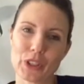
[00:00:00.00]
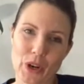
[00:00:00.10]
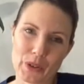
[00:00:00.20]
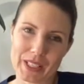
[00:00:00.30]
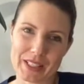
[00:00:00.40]

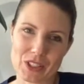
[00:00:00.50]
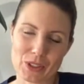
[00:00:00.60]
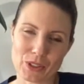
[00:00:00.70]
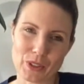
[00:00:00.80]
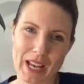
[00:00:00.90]
go
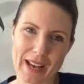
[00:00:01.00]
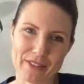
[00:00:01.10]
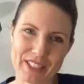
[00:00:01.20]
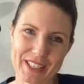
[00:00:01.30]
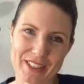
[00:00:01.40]
into
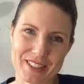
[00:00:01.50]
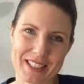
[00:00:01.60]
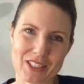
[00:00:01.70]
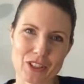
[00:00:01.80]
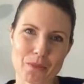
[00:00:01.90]
our video
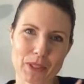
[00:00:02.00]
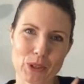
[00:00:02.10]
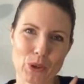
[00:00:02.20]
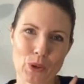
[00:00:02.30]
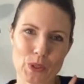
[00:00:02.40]
section,
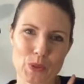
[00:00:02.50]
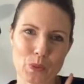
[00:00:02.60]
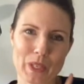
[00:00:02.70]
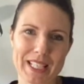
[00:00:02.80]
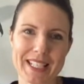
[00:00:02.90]
because
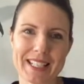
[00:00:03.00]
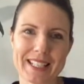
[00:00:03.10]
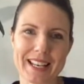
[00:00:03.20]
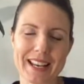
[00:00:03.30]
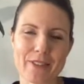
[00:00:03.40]
we
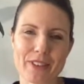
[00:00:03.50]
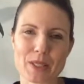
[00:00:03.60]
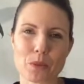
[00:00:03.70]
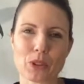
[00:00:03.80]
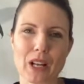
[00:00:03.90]
did a
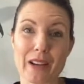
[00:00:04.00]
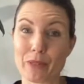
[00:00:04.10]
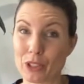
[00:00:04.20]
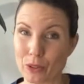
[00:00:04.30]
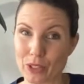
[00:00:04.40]
Facebook
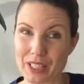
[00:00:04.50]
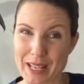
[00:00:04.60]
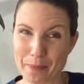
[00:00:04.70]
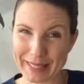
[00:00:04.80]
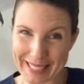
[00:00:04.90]
Live with Dr.
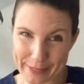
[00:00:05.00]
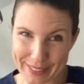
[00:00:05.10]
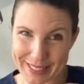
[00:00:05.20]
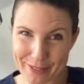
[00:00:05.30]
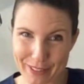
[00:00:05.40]
Deb
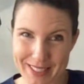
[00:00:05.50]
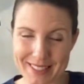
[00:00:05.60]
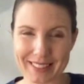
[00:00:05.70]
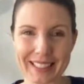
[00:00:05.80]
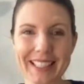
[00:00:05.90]
Levy
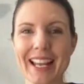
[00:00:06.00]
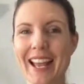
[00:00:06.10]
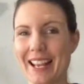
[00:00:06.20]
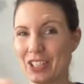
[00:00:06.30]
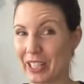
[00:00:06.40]
recently
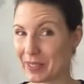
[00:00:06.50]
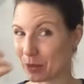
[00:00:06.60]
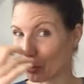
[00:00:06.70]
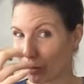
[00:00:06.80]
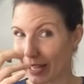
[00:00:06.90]
and she had
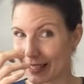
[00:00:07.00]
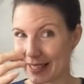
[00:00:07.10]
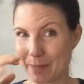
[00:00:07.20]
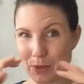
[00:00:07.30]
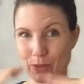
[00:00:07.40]
some great
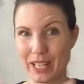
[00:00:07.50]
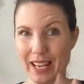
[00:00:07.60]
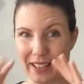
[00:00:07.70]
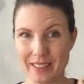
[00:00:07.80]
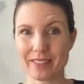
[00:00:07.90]
tips on
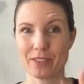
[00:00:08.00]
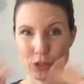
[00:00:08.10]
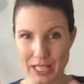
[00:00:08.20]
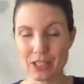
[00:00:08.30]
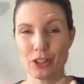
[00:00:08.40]
how to
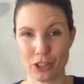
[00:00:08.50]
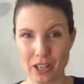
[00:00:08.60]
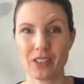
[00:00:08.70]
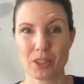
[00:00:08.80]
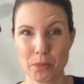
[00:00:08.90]
teach a
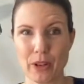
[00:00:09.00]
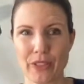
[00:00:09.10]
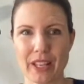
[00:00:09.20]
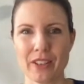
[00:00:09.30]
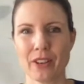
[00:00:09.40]
child to blow
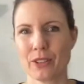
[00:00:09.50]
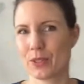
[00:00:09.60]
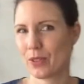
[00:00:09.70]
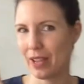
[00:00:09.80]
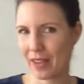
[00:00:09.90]
their nose.
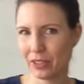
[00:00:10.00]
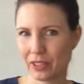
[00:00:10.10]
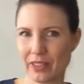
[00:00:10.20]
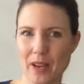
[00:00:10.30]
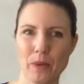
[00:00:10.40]
So have a
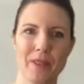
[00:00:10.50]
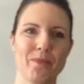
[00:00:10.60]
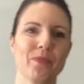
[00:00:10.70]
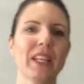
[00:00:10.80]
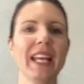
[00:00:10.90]
look at that one.
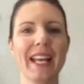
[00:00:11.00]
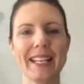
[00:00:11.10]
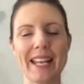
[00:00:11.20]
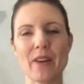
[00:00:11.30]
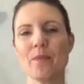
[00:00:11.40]

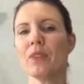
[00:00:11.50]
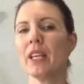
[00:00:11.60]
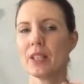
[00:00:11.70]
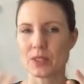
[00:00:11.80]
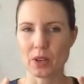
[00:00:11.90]
Now,
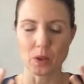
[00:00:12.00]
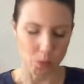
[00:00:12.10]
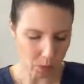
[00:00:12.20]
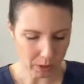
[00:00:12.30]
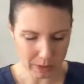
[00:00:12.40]
so
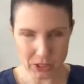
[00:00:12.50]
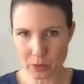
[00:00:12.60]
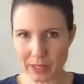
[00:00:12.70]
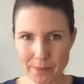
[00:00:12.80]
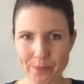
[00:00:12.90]
what are we
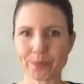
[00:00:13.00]
doing?